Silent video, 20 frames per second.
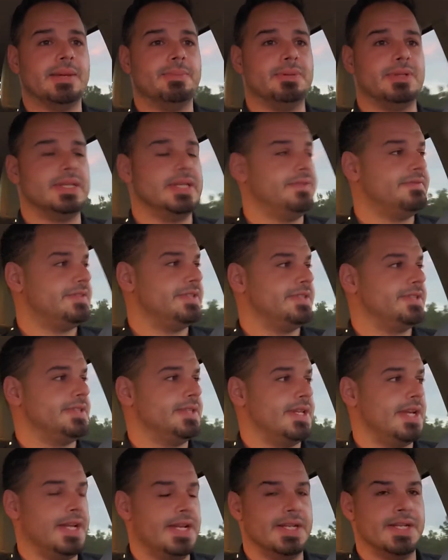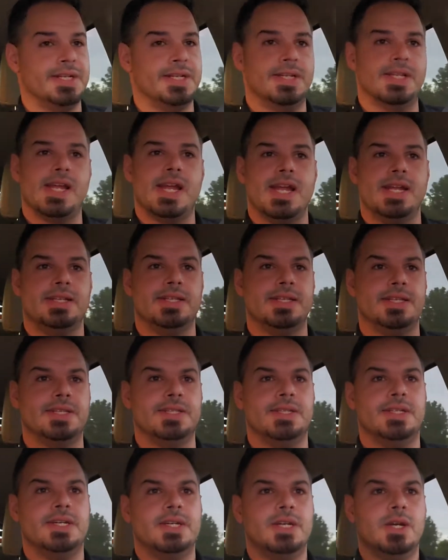I believed
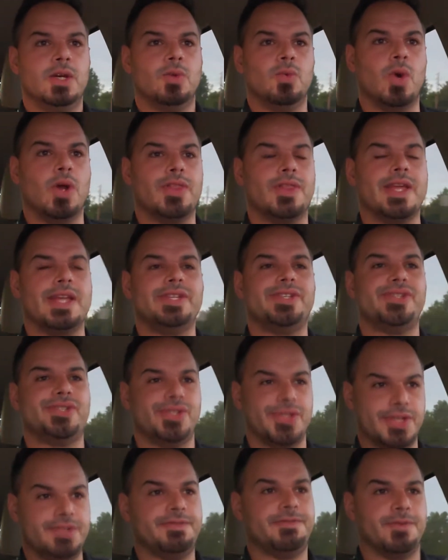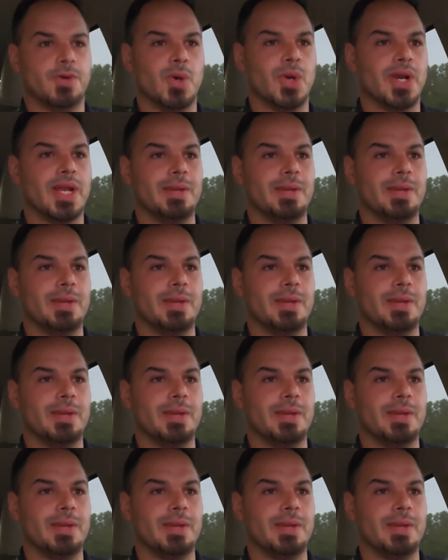in what they stood for.